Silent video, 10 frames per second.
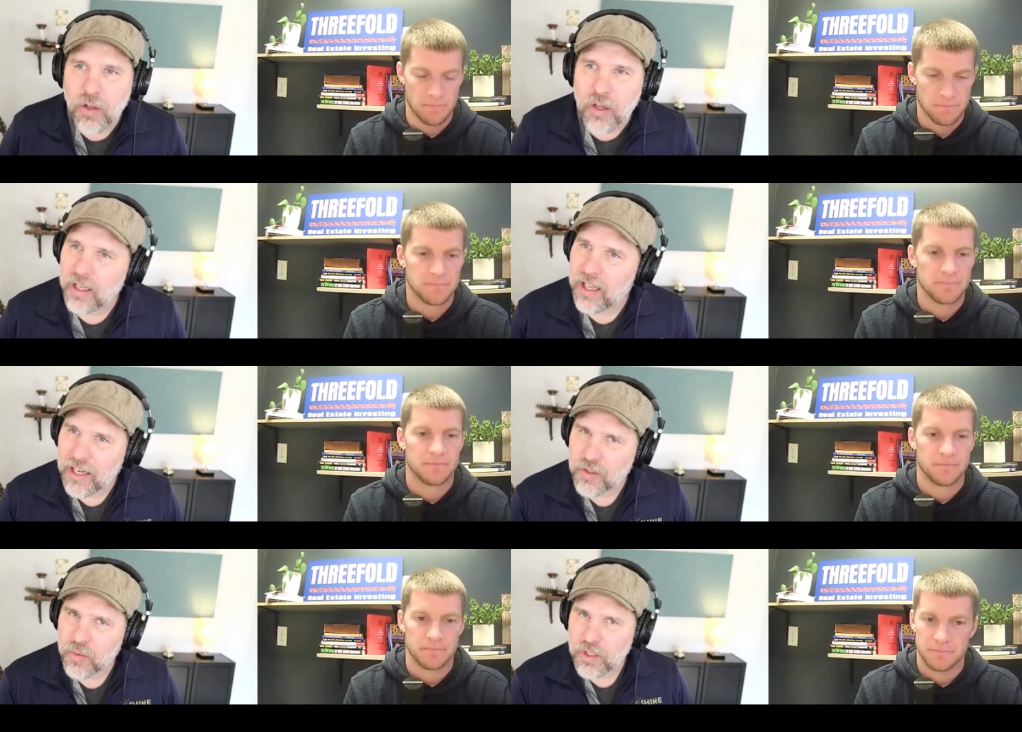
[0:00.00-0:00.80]
Speaker 1: you can
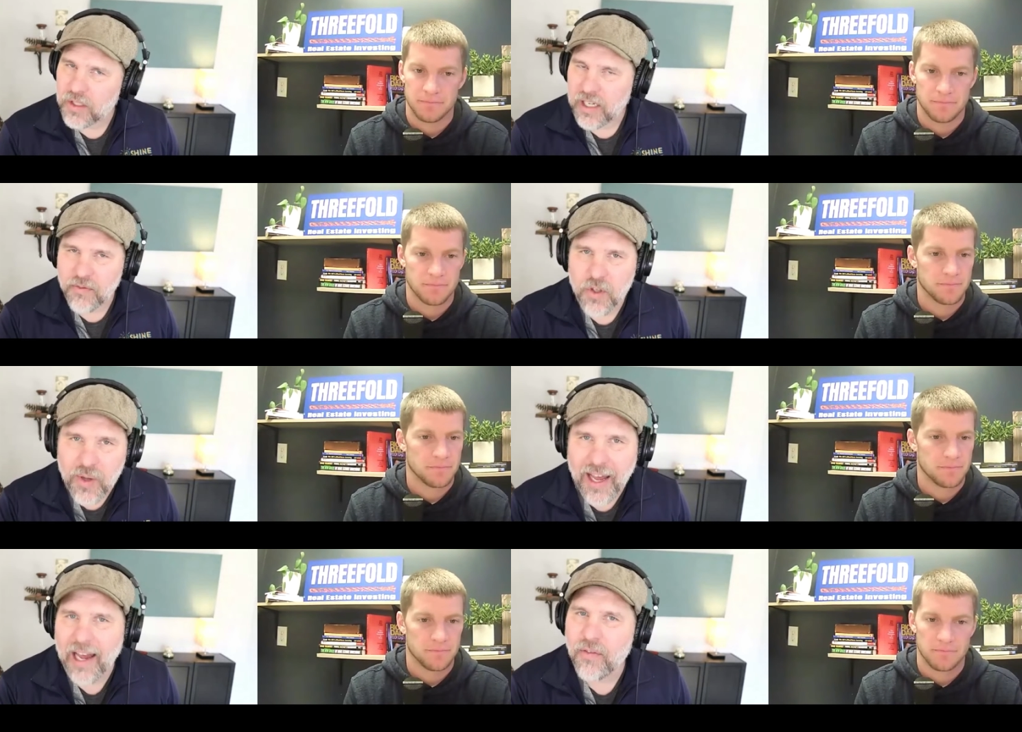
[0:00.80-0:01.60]
engage in real estate if you
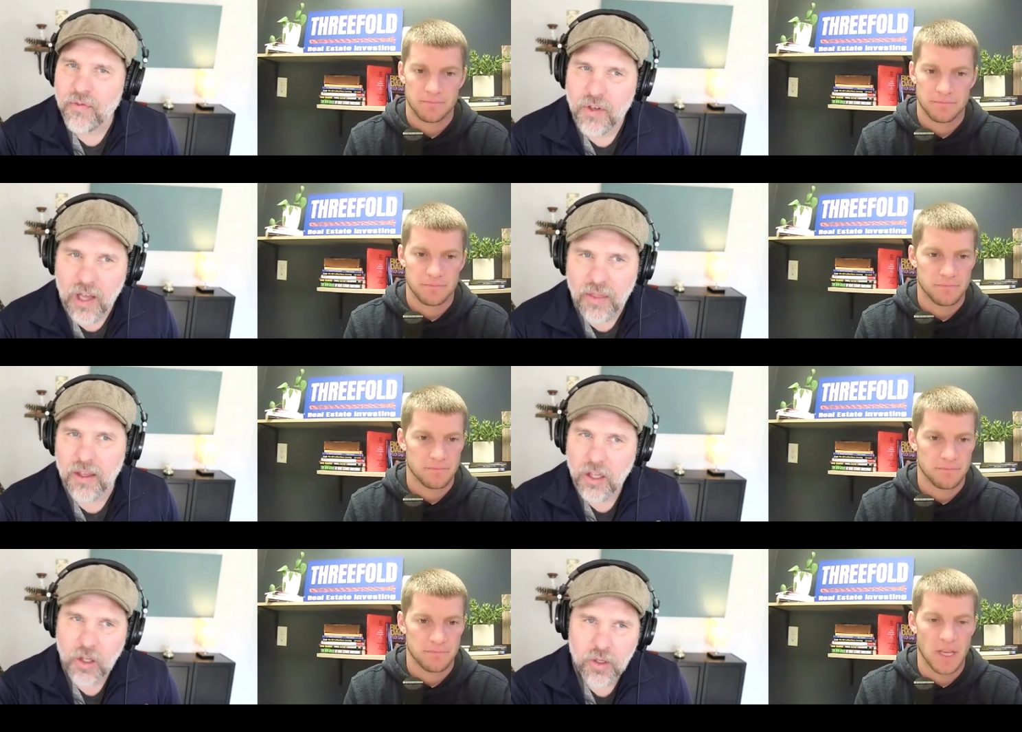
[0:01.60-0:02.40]
have
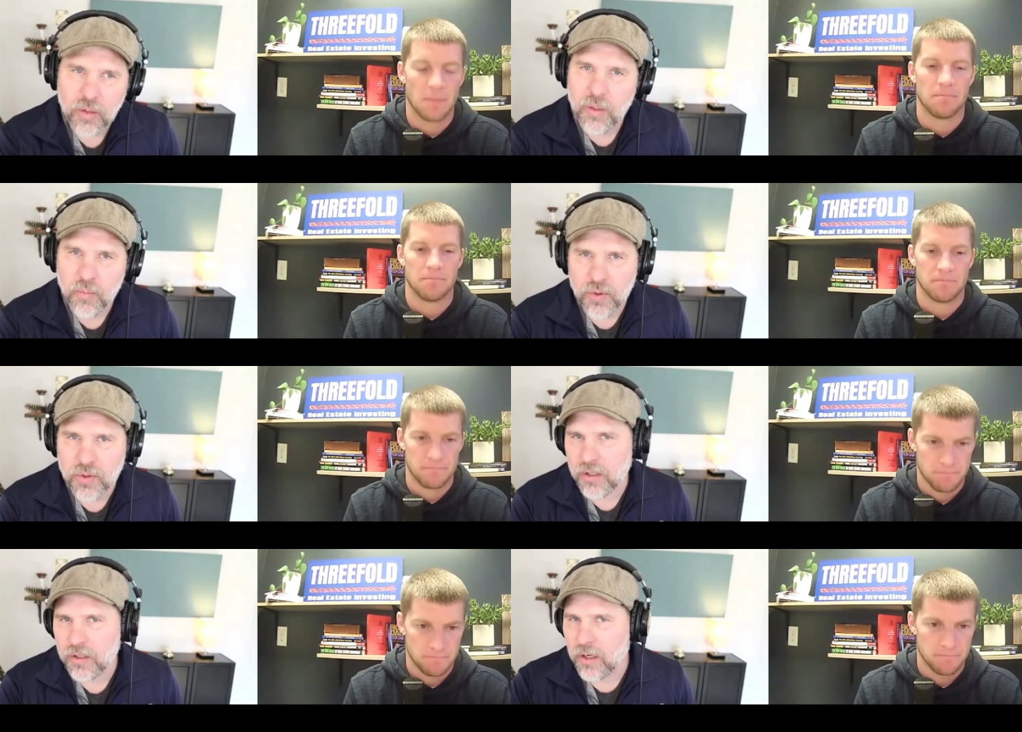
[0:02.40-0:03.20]
nothing. You can be yep. boots
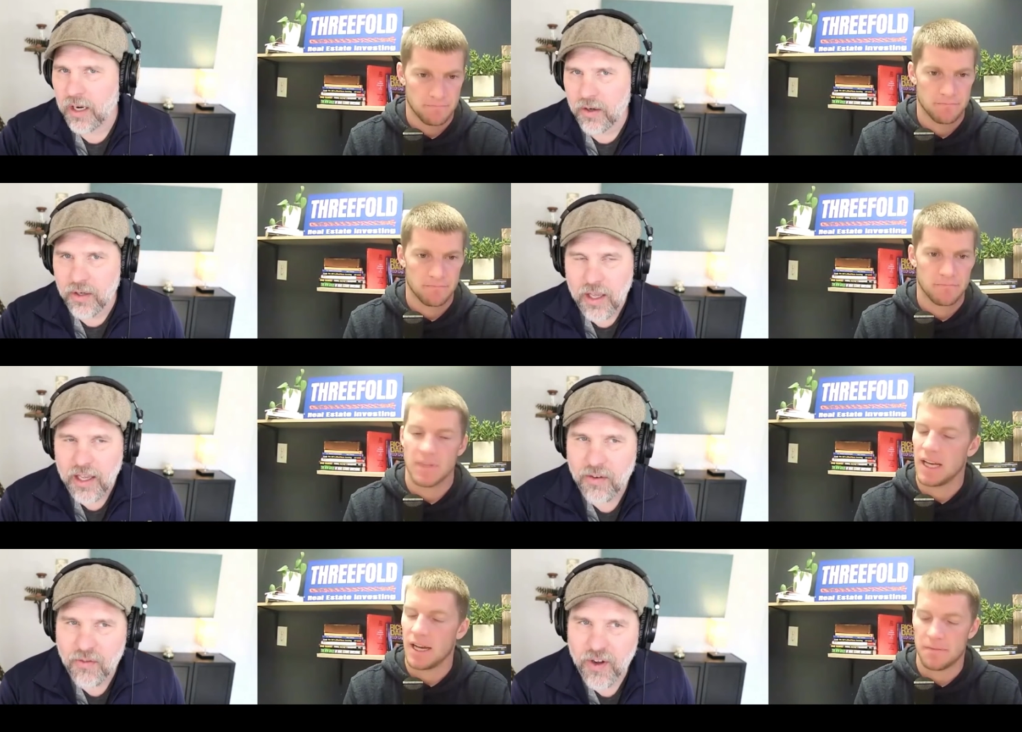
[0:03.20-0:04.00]
on the ground
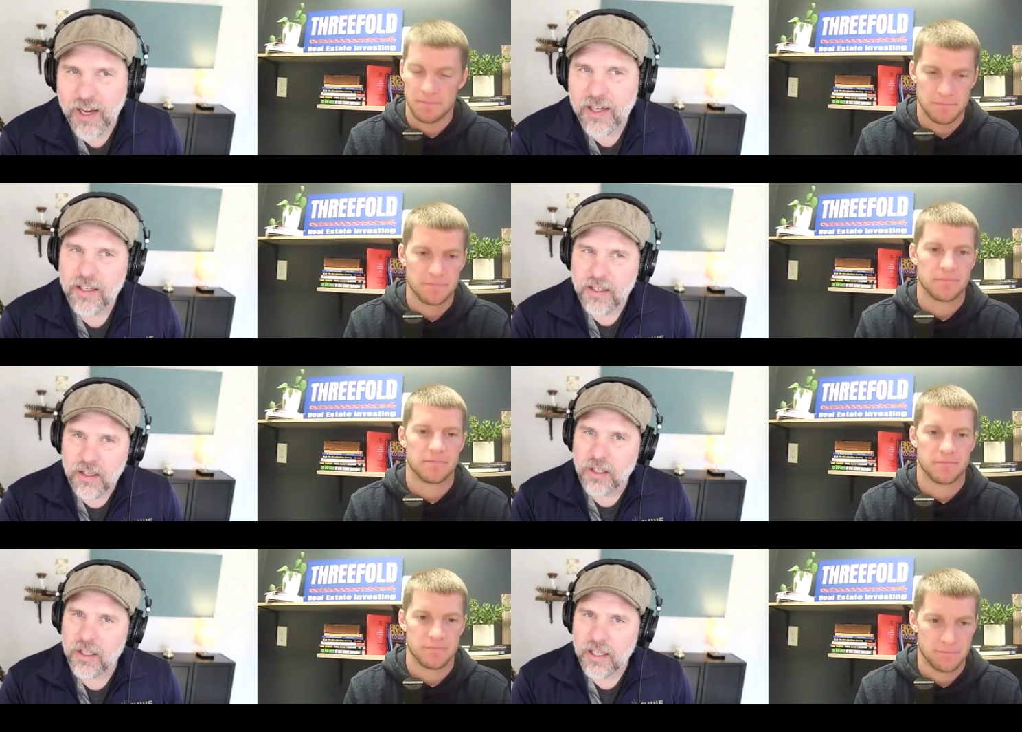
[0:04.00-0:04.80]
and find a
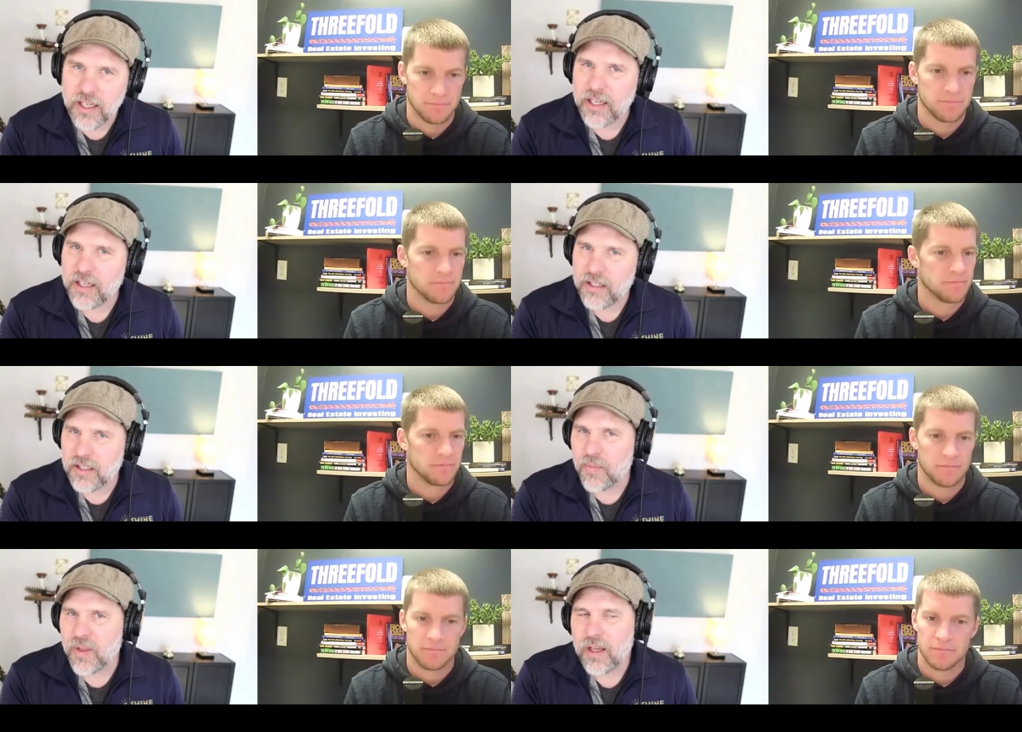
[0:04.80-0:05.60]
deal and get into
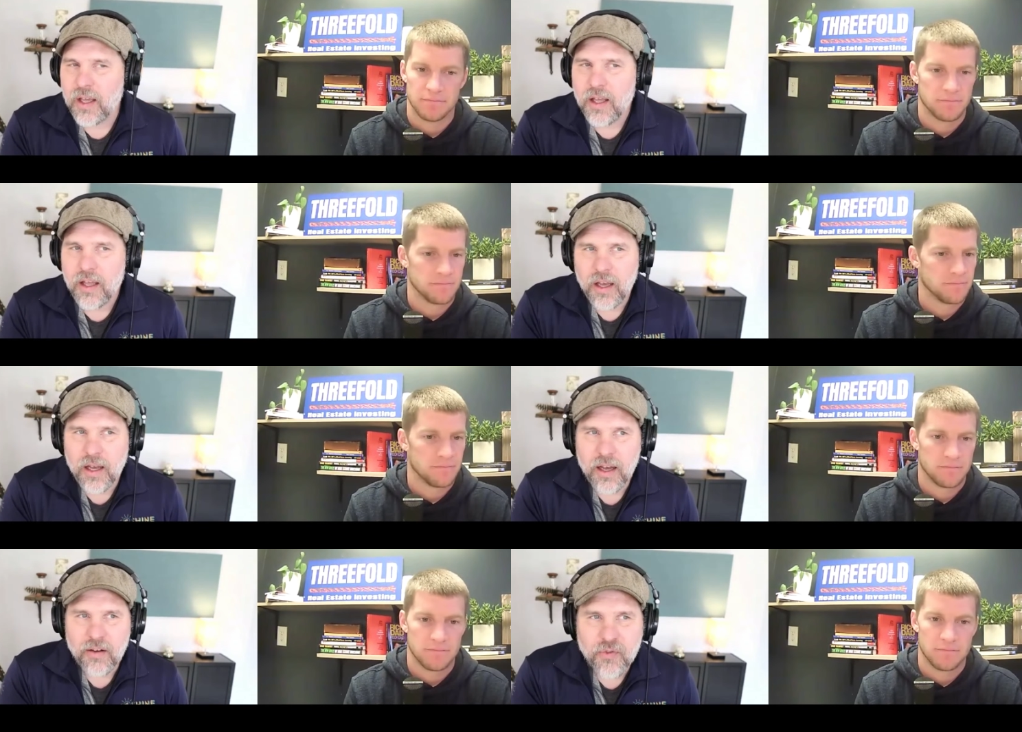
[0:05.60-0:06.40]
something
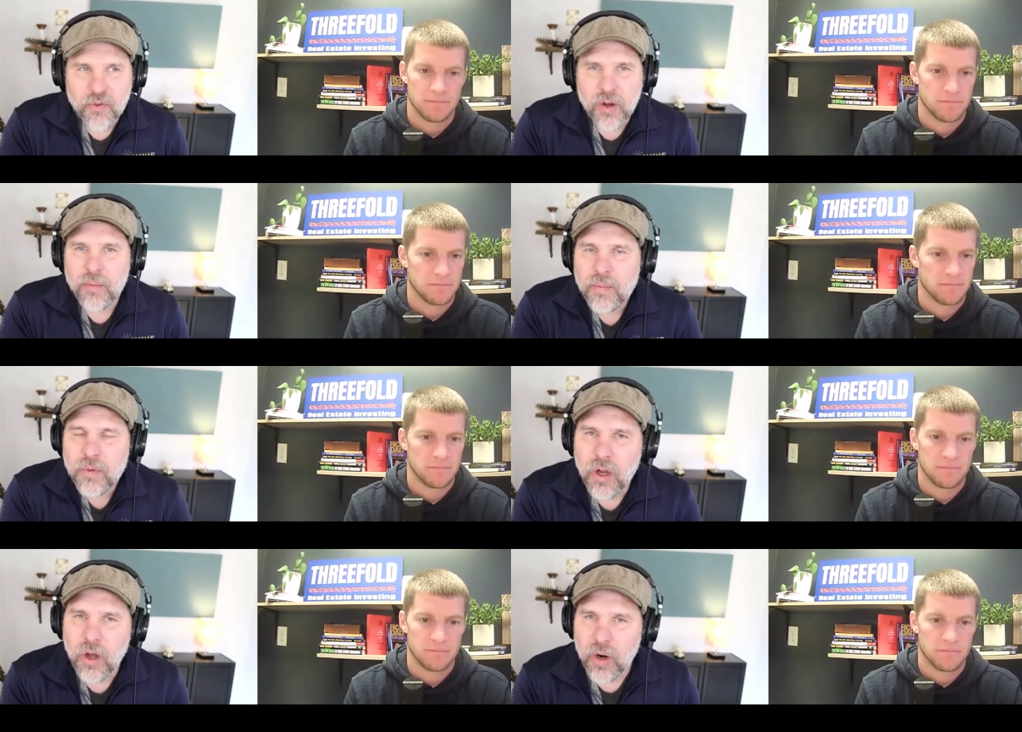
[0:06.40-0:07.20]
uh, from
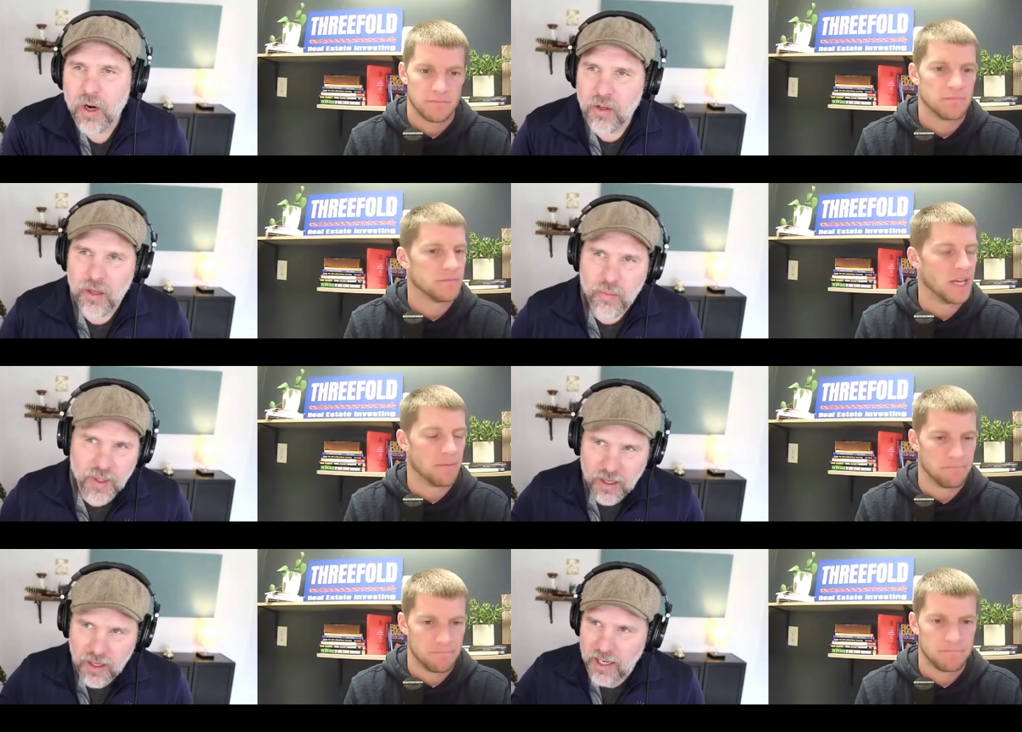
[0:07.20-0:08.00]
nowhere. You can be
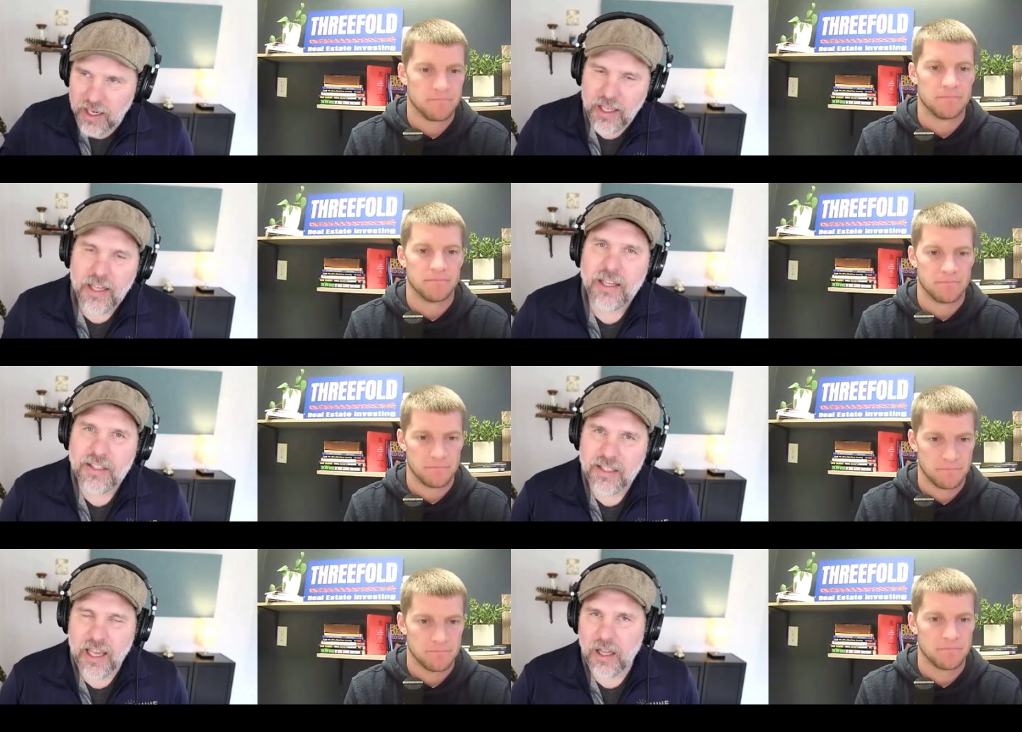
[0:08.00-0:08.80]
on yep. any
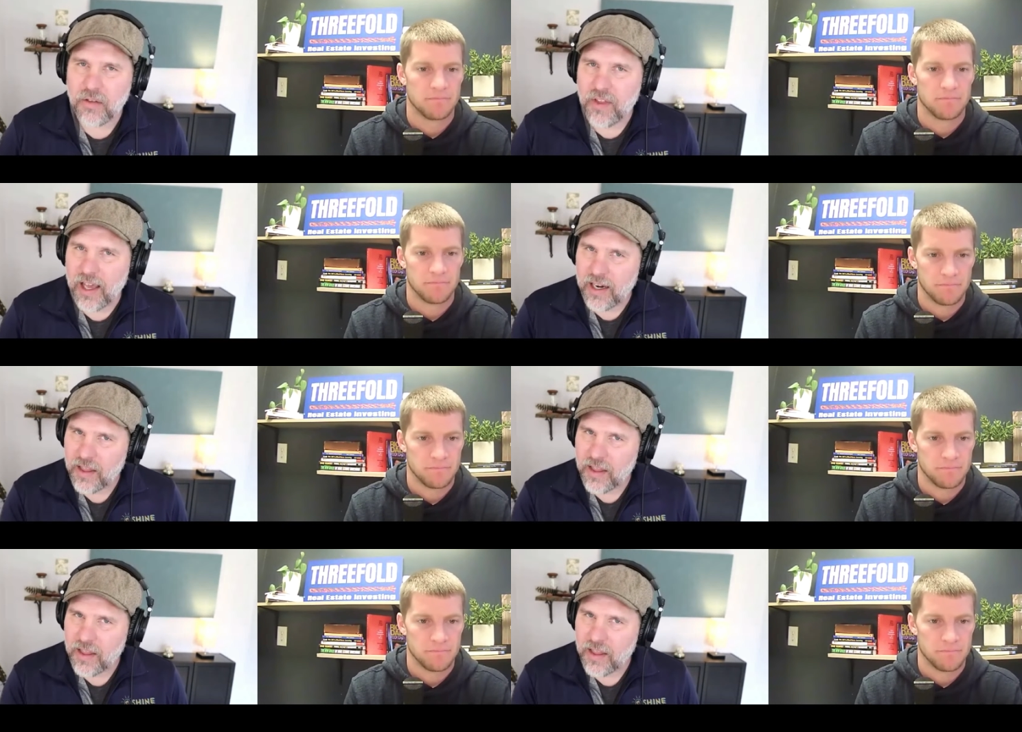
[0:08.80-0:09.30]
scale of that, and I